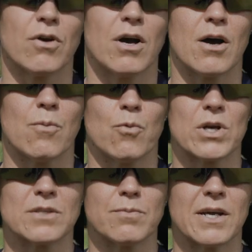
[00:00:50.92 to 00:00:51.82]
half,
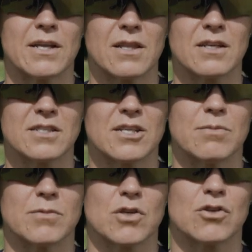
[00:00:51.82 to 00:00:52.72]
what has made this
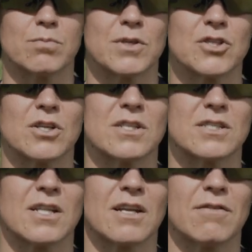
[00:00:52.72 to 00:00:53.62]
team so special
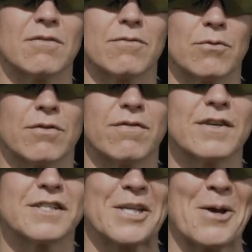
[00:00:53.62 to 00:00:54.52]
is that for the
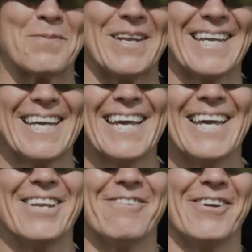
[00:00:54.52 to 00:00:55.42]
first time
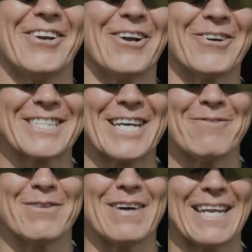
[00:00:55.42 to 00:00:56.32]
in a very long
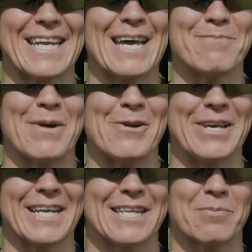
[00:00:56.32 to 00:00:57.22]
time, the batting and
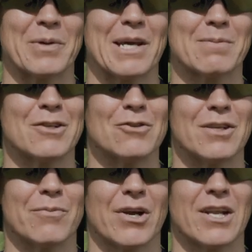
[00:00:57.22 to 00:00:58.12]
bowling has been
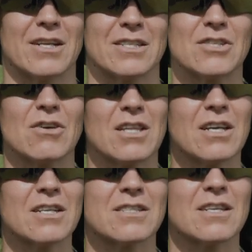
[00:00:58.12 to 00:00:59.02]
absolutely brilliant. So I
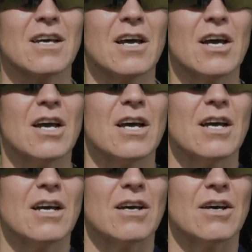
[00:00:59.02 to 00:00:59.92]
think it's...
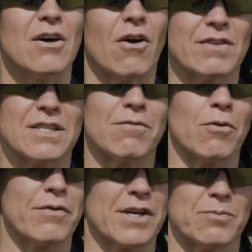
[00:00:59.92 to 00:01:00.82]
Obviously,
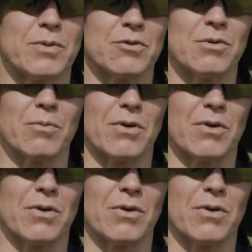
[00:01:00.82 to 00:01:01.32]
Wolfie has been doing